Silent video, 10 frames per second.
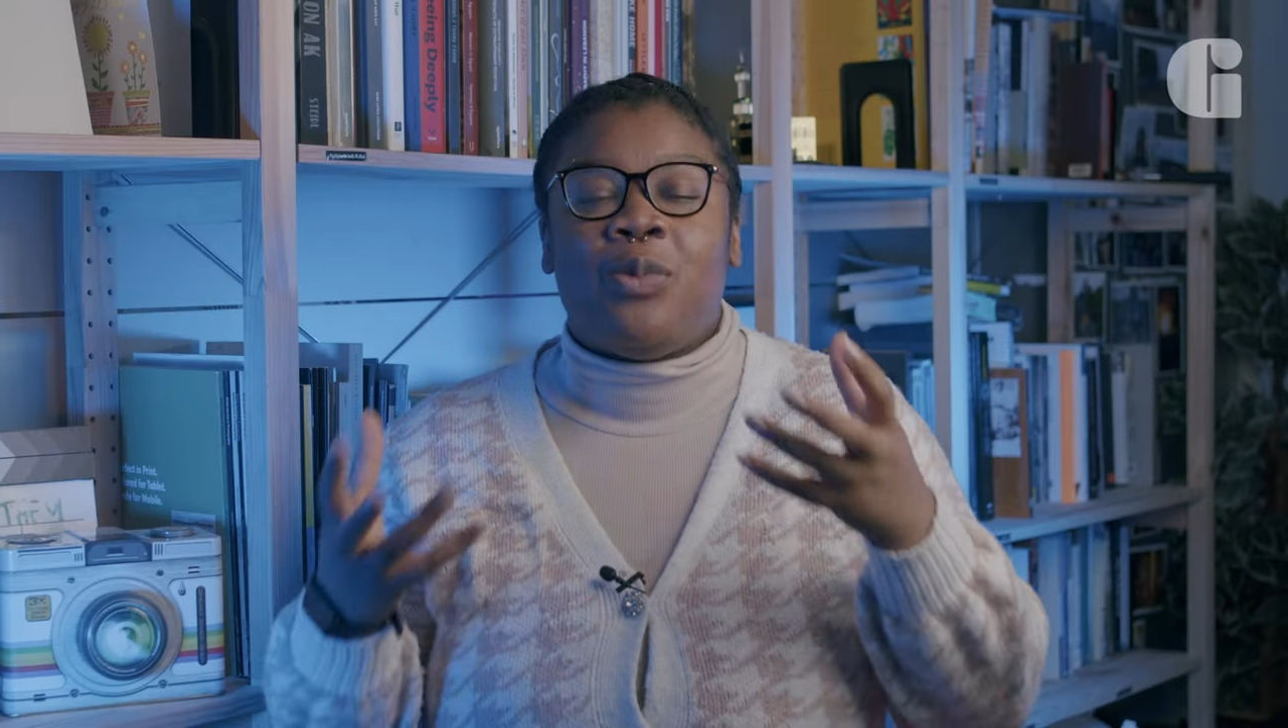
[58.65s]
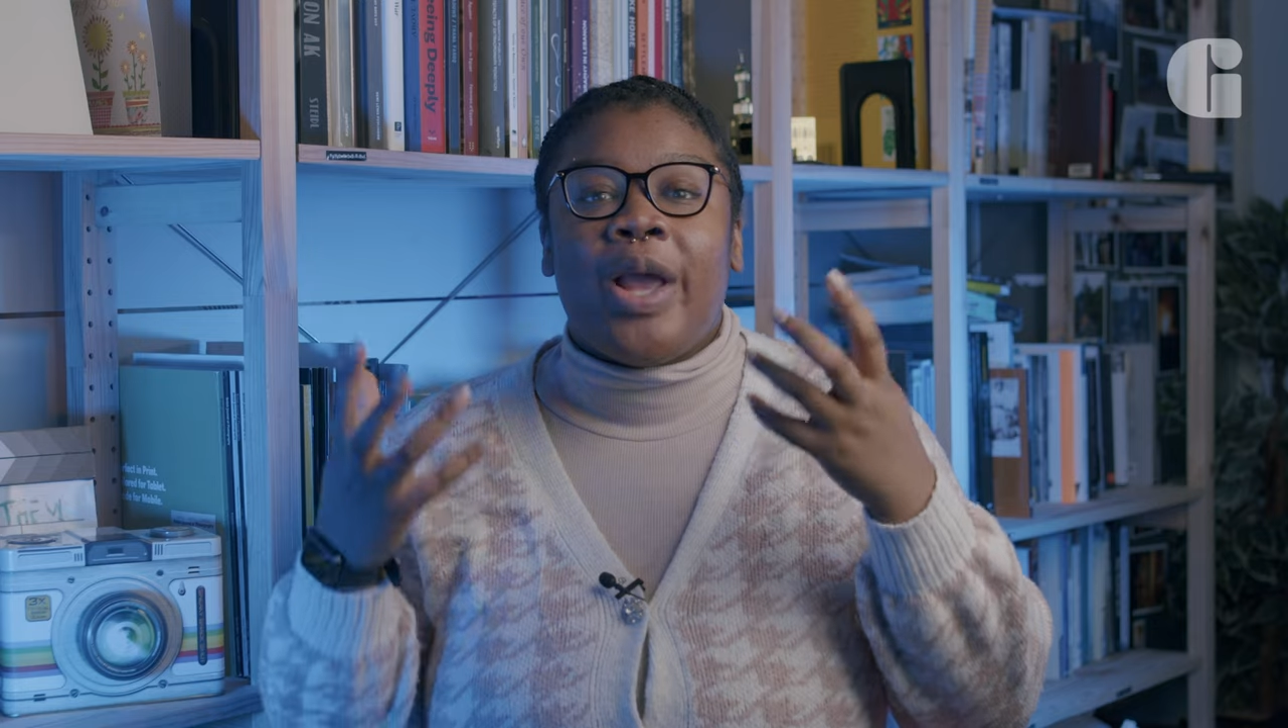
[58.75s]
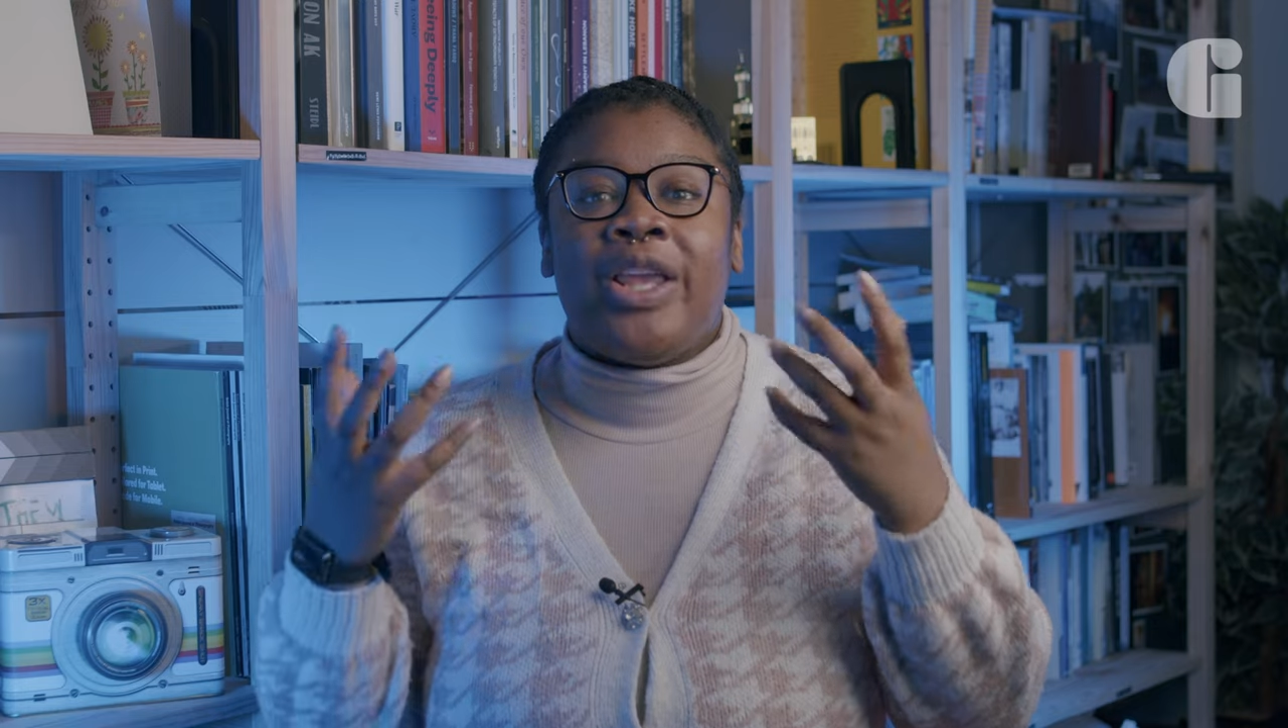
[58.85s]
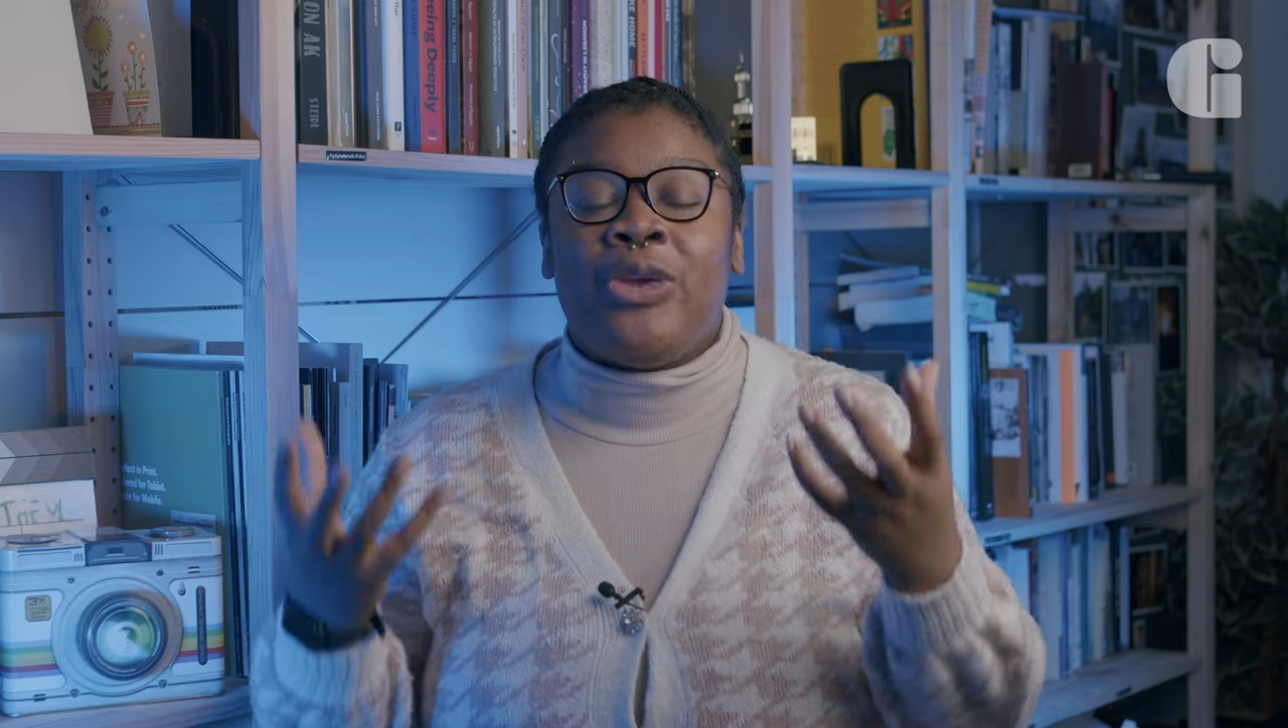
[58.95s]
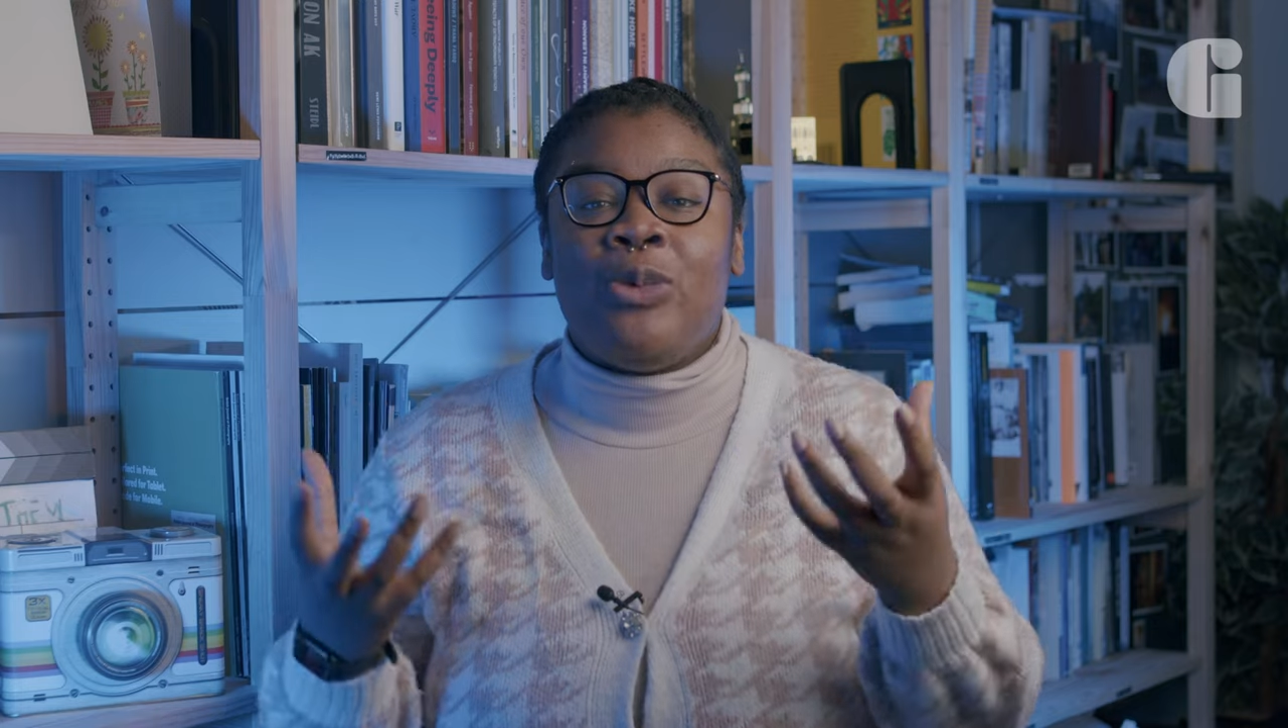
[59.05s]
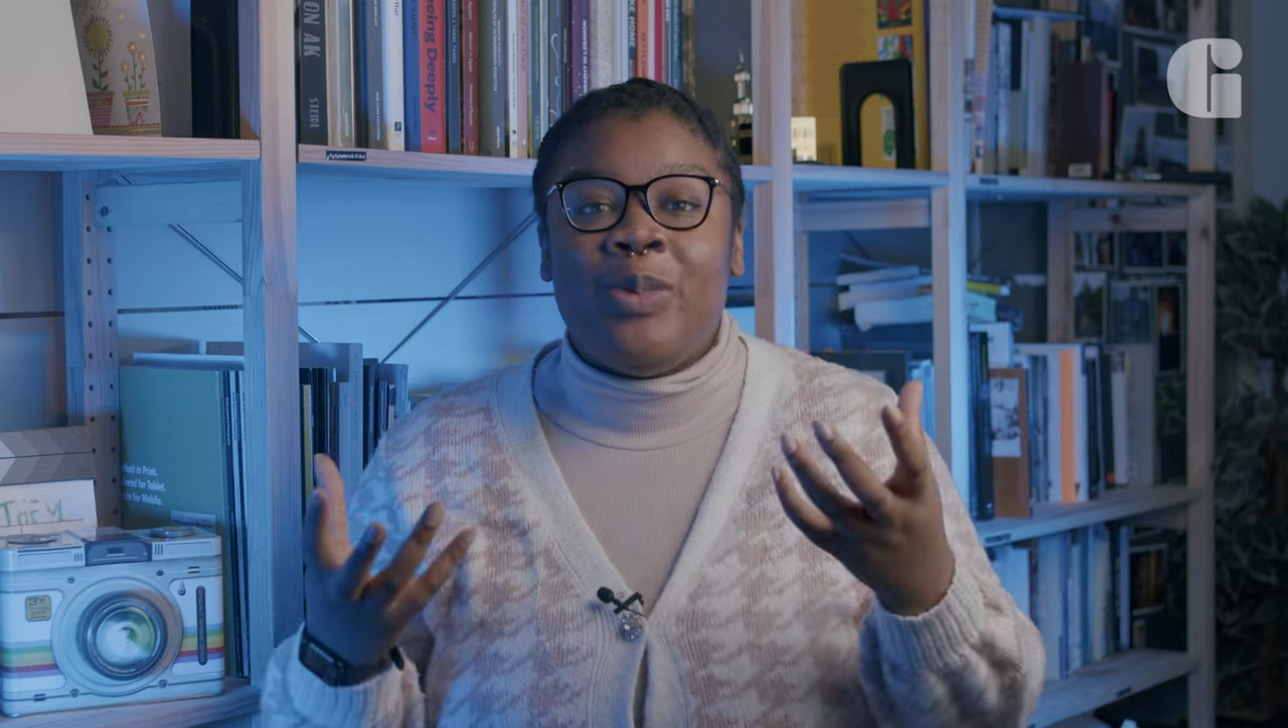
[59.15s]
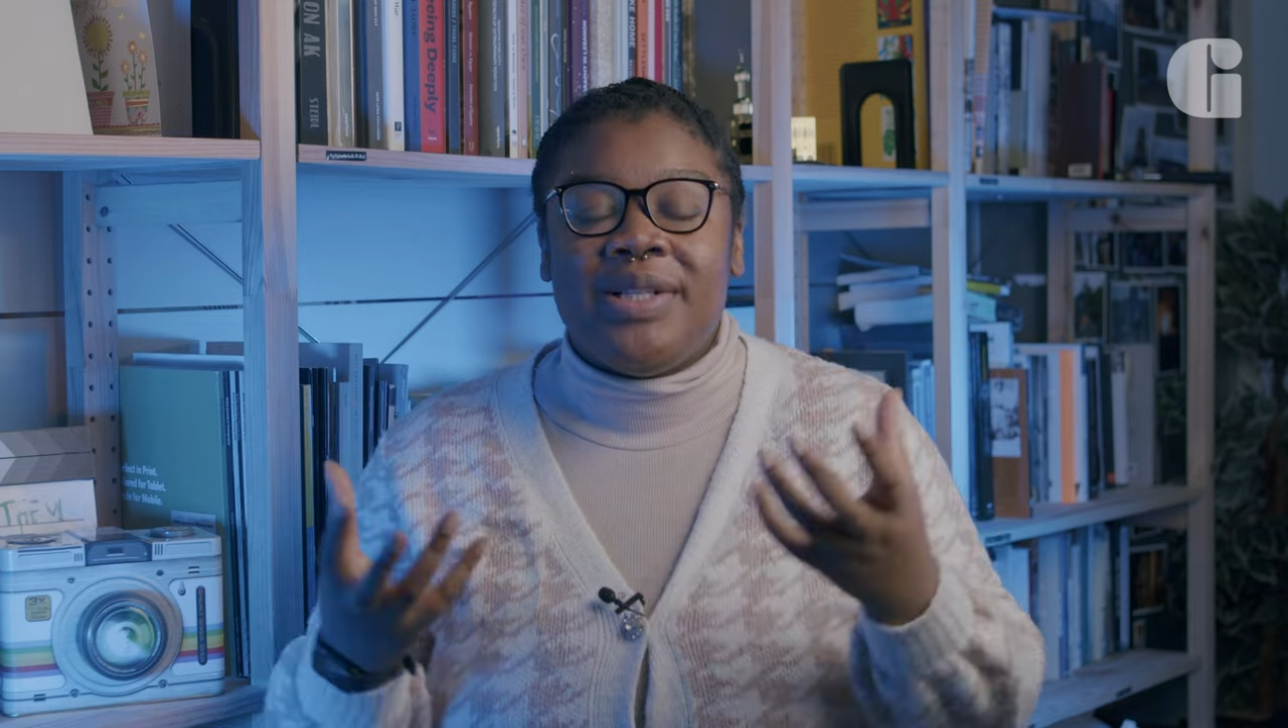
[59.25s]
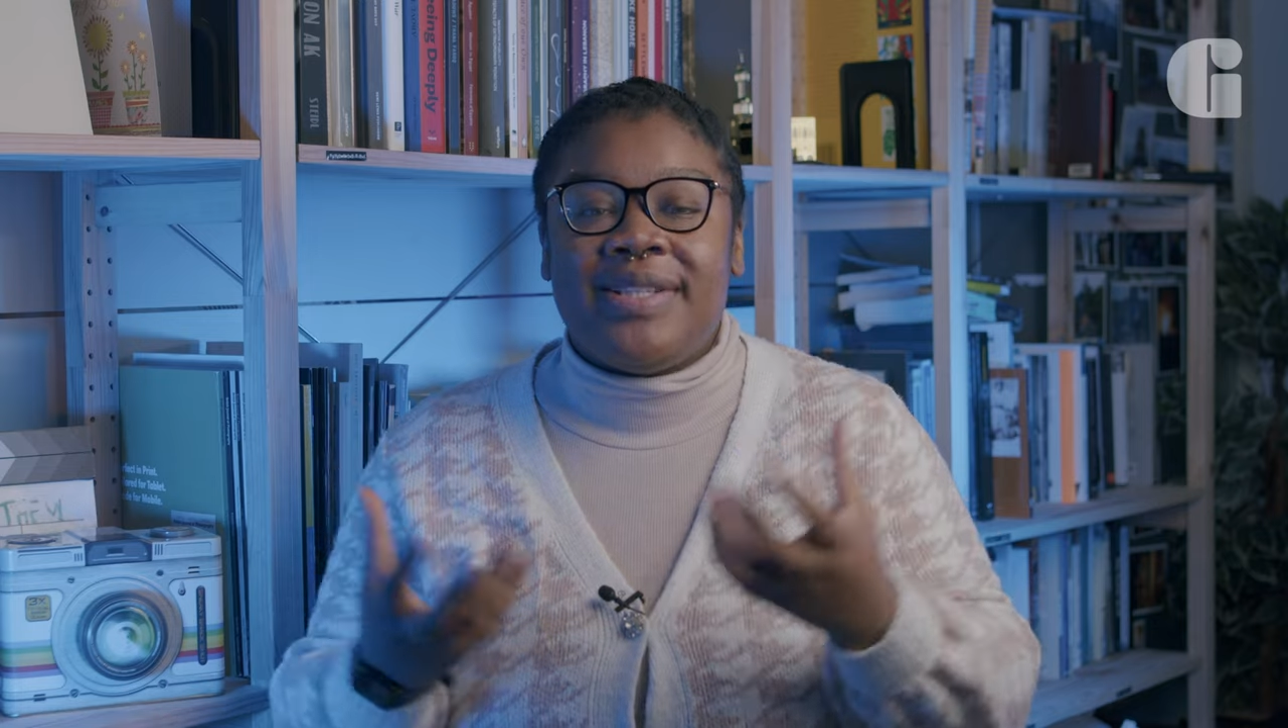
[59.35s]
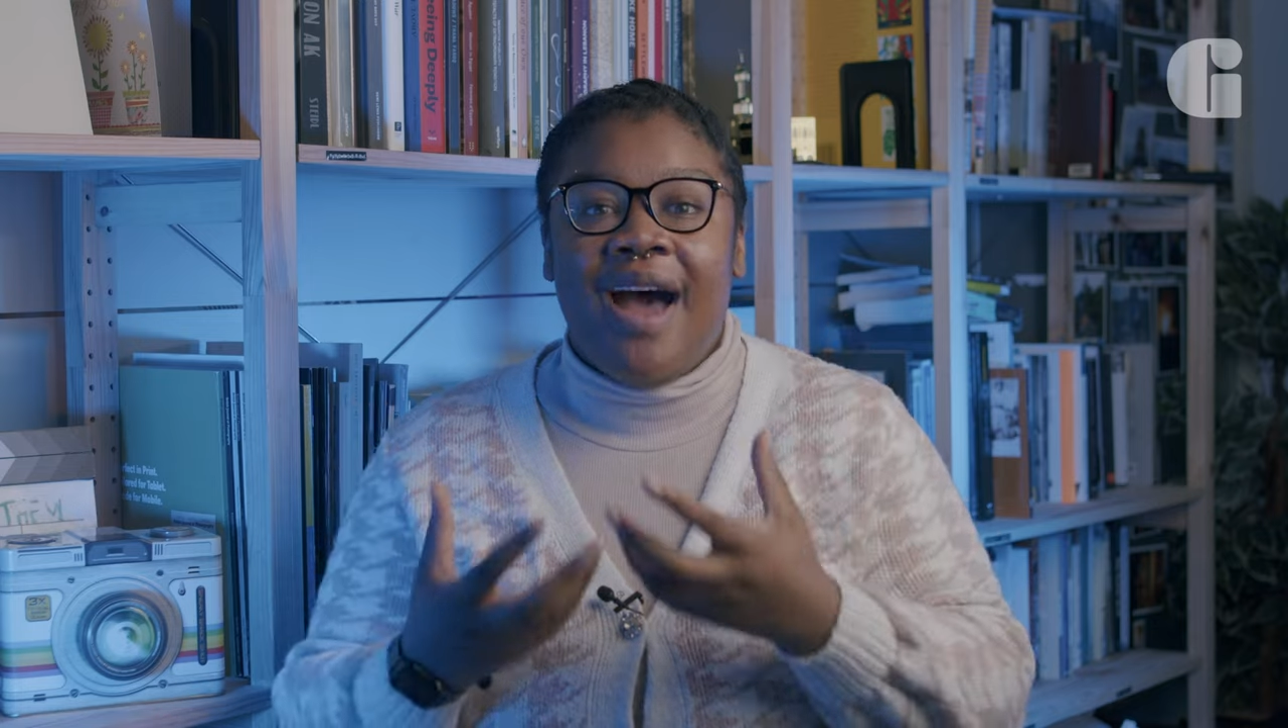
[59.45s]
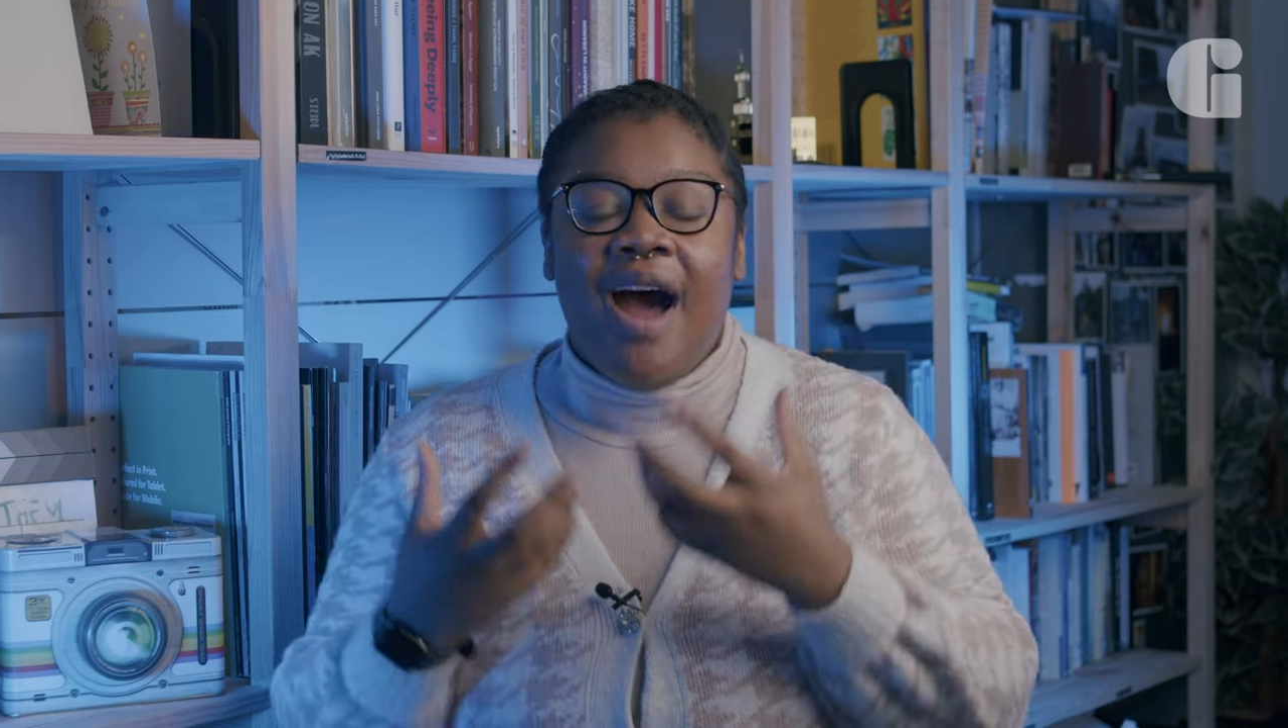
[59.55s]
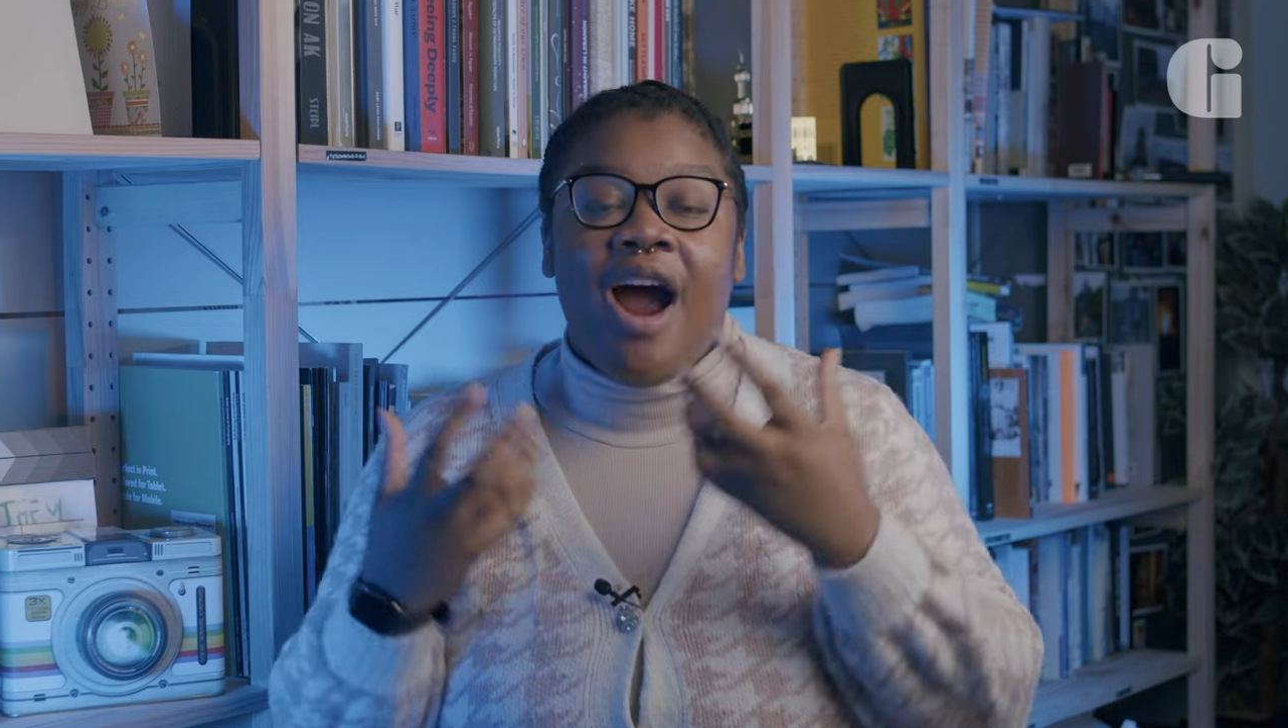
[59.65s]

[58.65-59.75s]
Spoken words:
why humans